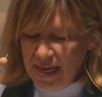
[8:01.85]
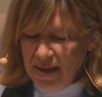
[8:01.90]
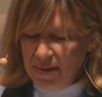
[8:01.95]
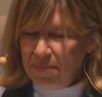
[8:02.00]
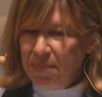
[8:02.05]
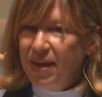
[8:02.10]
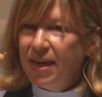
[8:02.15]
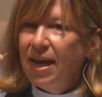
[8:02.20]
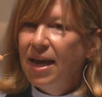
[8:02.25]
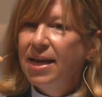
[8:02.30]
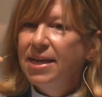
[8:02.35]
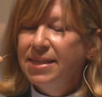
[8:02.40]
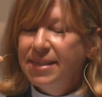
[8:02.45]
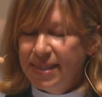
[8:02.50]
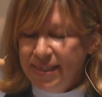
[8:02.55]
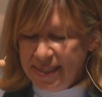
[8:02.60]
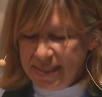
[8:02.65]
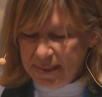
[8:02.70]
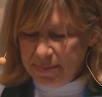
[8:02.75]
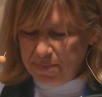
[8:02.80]
because
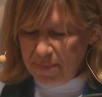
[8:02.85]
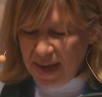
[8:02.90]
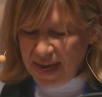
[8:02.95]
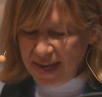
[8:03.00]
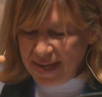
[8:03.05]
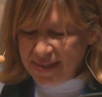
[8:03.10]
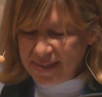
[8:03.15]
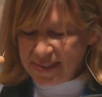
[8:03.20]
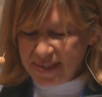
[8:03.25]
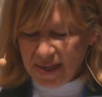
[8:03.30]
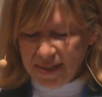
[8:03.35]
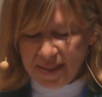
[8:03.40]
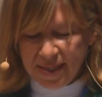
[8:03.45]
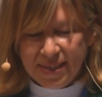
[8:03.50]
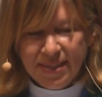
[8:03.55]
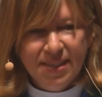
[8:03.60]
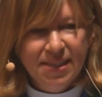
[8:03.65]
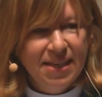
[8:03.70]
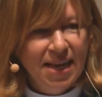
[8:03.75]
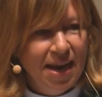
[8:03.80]
it is based on the
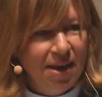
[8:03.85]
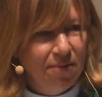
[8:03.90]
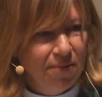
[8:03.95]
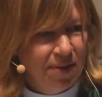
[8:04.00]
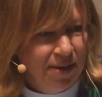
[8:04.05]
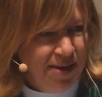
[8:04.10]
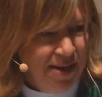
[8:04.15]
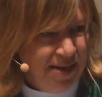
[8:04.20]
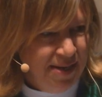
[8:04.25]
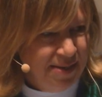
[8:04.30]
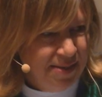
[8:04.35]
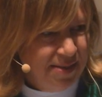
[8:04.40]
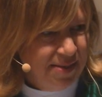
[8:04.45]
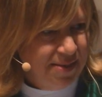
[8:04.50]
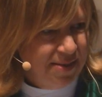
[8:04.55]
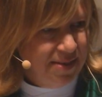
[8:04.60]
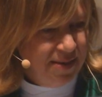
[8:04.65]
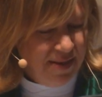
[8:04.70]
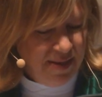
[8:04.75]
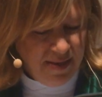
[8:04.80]

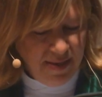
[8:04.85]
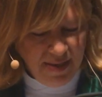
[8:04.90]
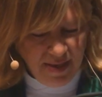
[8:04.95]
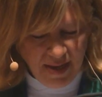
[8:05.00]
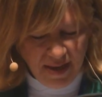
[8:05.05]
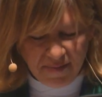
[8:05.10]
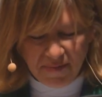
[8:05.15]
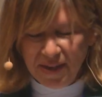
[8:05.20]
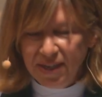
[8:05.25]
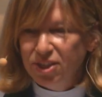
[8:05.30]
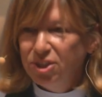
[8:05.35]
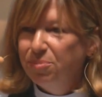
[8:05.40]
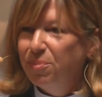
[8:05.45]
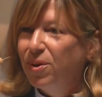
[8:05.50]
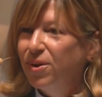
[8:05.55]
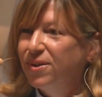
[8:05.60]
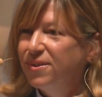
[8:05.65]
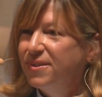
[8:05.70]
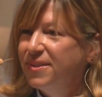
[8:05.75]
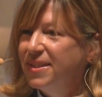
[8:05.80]
sacredness of each
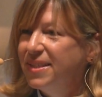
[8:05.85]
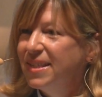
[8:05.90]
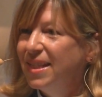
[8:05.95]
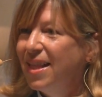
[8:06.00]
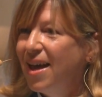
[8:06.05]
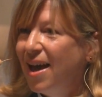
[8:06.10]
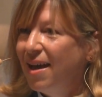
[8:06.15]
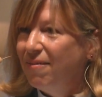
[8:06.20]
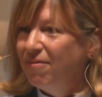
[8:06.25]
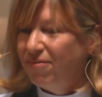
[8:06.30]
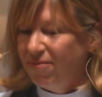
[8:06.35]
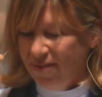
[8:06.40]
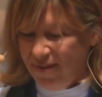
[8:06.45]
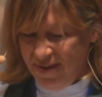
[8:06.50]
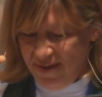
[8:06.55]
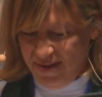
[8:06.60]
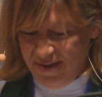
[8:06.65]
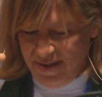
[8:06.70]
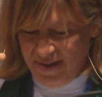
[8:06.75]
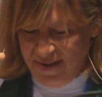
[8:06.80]
person's life.
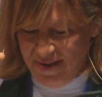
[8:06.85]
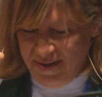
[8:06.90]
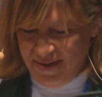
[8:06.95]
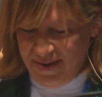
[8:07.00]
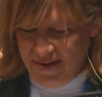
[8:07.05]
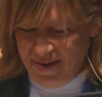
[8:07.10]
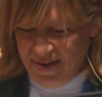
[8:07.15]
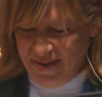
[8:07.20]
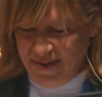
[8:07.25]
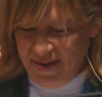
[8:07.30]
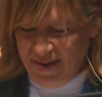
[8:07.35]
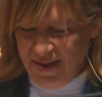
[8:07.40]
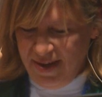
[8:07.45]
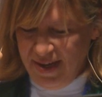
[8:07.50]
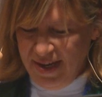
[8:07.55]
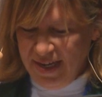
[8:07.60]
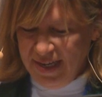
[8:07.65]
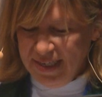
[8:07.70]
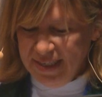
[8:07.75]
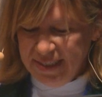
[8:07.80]

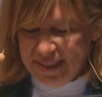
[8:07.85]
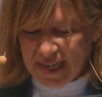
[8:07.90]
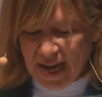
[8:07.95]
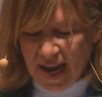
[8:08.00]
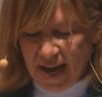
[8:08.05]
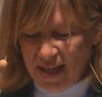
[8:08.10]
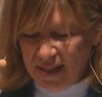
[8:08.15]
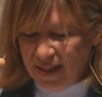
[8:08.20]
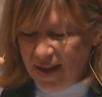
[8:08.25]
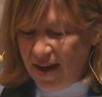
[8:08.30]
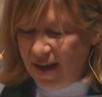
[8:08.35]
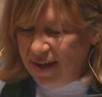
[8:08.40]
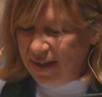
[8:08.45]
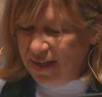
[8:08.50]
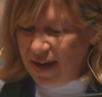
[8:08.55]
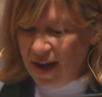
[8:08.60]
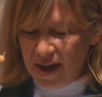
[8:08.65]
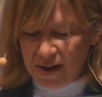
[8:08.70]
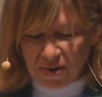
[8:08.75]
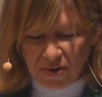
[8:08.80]
Dialogue
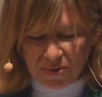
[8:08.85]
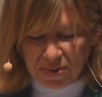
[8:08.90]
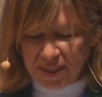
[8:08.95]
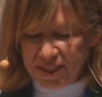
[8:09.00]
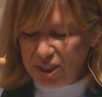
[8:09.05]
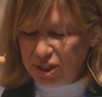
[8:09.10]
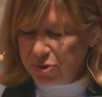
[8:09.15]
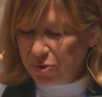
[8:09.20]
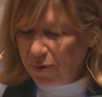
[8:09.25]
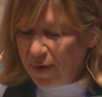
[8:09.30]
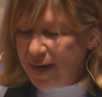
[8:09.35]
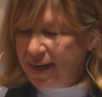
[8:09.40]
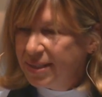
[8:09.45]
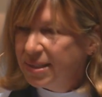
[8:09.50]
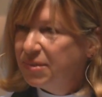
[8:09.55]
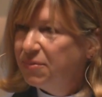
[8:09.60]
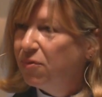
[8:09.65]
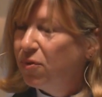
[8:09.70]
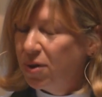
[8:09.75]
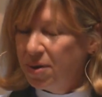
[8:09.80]
not only
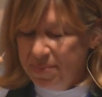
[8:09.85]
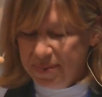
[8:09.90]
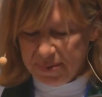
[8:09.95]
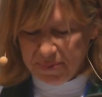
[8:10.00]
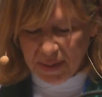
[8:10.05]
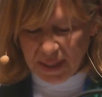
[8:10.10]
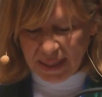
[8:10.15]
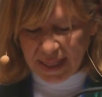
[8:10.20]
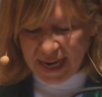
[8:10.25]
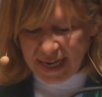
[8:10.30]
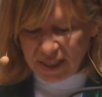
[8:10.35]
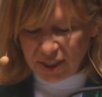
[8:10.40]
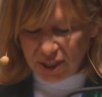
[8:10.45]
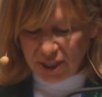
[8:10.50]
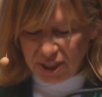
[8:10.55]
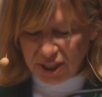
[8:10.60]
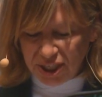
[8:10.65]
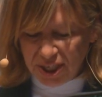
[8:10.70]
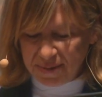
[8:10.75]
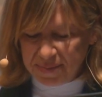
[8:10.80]
transforms
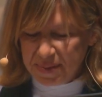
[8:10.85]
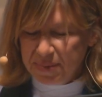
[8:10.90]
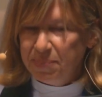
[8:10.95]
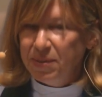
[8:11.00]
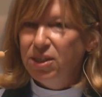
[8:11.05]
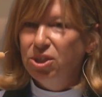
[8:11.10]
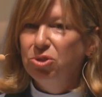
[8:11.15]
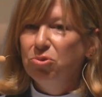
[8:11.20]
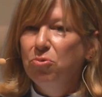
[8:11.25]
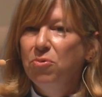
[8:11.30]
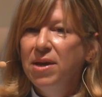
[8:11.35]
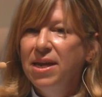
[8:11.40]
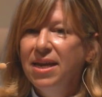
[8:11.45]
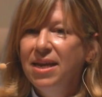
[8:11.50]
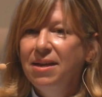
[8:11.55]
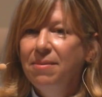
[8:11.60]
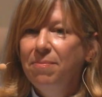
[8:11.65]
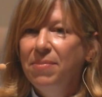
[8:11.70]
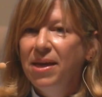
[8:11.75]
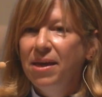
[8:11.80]
relationships
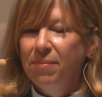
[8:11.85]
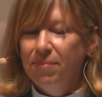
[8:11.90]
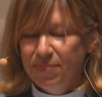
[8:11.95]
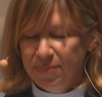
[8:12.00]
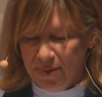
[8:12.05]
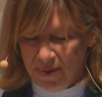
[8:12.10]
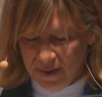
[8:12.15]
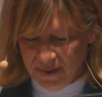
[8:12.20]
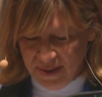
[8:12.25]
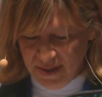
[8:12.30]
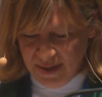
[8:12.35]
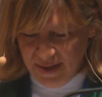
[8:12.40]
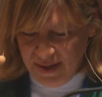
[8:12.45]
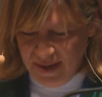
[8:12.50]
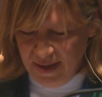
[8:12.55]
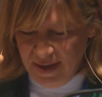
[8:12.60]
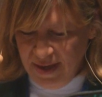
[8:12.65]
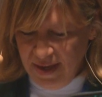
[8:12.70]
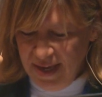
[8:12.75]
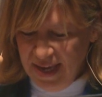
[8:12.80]
between people,
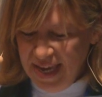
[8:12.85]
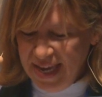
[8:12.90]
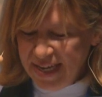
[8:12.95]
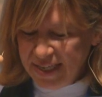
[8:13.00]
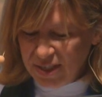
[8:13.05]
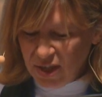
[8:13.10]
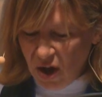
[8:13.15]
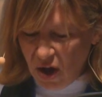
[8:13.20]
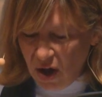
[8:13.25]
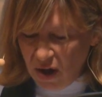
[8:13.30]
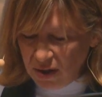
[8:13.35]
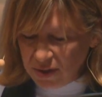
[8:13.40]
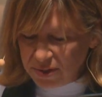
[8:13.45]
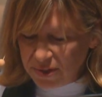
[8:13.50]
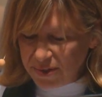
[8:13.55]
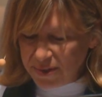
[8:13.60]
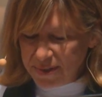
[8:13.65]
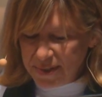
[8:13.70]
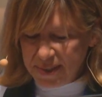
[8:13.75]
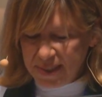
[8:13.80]
it
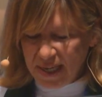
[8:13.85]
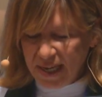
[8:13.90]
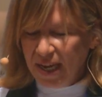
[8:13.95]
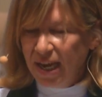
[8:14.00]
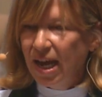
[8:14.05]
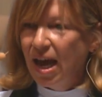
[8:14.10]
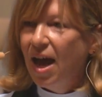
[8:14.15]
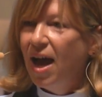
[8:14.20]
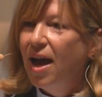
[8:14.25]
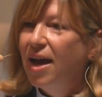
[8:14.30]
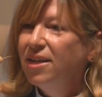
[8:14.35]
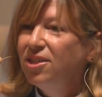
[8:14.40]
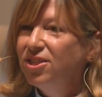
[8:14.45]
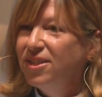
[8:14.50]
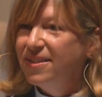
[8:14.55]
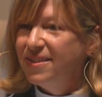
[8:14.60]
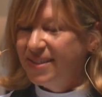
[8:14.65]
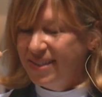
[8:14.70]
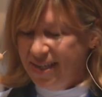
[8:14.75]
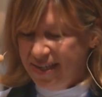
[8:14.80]
alters the
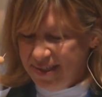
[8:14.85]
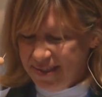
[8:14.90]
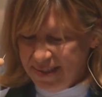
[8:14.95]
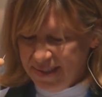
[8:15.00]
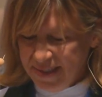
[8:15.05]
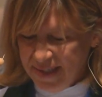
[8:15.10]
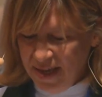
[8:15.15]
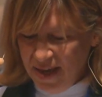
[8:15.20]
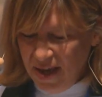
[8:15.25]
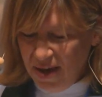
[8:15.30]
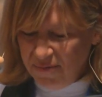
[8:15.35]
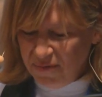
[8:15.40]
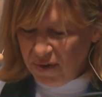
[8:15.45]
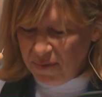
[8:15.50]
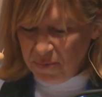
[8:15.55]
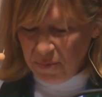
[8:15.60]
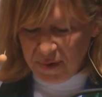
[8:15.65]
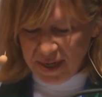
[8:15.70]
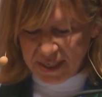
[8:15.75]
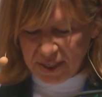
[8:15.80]
consciousness
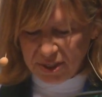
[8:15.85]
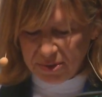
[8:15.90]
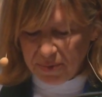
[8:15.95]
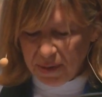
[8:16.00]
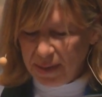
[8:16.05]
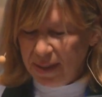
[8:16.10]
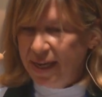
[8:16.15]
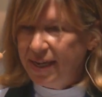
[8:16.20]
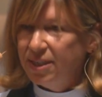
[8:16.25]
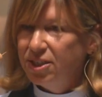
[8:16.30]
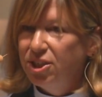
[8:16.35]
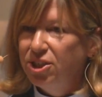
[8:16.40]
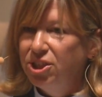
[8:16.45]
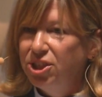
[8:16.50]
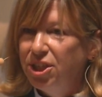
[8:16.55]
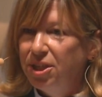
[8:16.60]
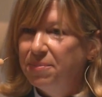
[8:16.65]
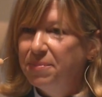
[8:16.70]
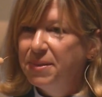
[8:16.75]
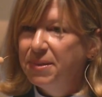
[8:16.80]
from which
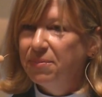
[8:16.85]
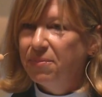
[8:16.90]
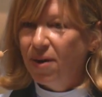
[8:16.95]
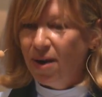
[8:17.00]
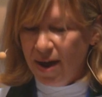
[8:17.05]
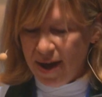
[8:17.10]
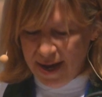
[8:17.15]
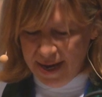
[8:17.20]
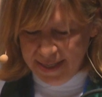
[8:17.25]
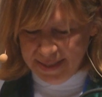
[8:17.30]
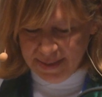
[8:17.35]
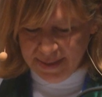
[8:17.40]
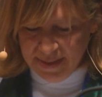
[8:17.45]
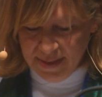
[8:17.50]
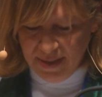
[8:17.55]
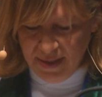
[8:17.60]
relationships arise.